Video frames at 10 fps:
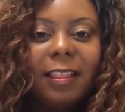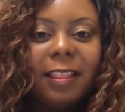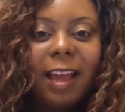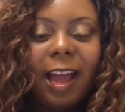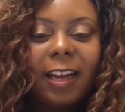
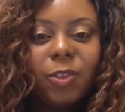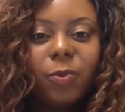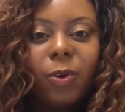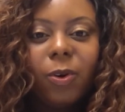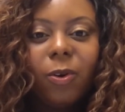the
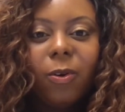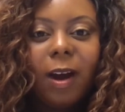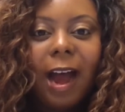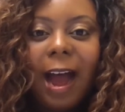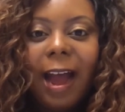actual
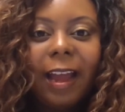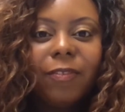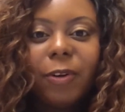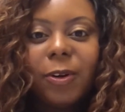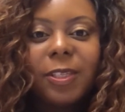
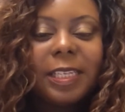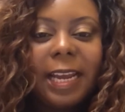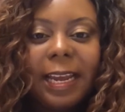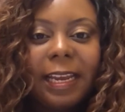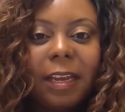hi first
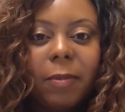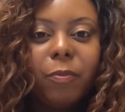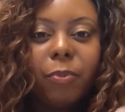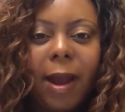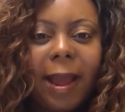name
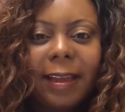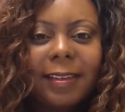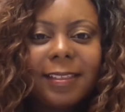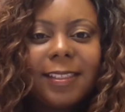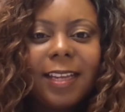
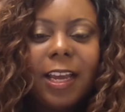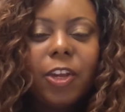brackets.